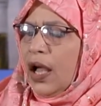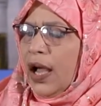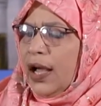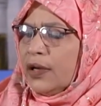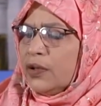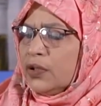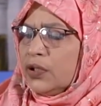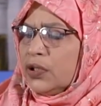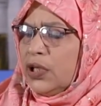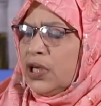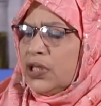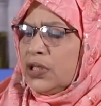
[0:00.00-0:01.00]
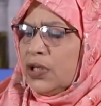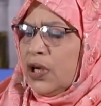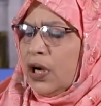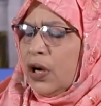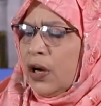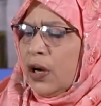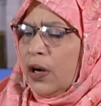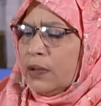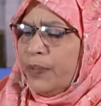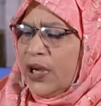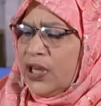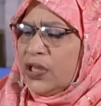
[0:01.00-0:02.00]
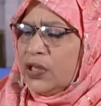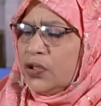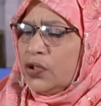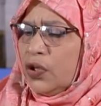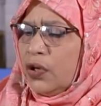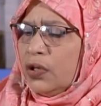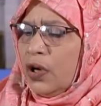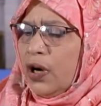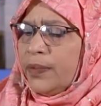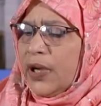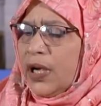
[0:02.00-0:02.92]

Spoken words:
And this mid region of